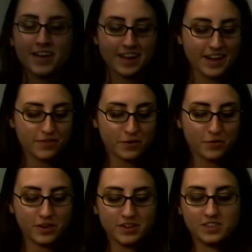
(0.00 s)
Alright, hi
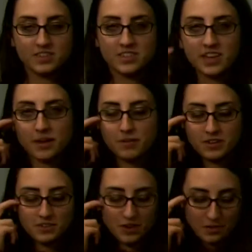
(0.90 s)
everyone. Today we're
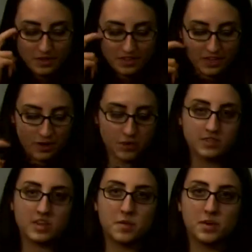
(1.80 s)
going to talk about the
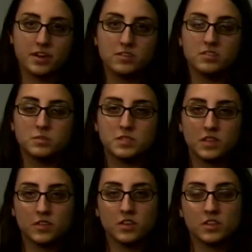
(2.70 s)
OSI model,
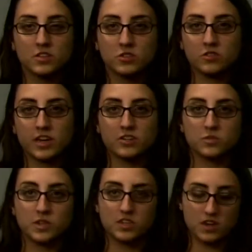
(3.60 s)
specifically the two layers
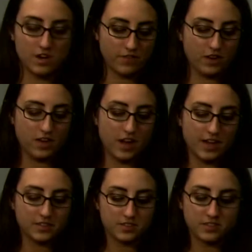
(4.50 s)
we didn't cover in
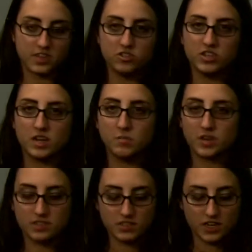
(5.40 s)
class, the session and
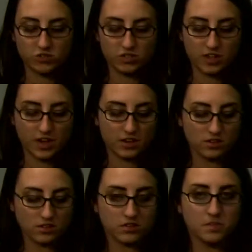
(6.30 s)
presentation
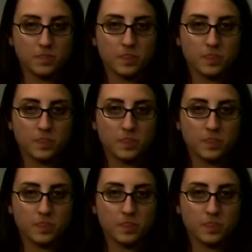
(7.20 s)
layers.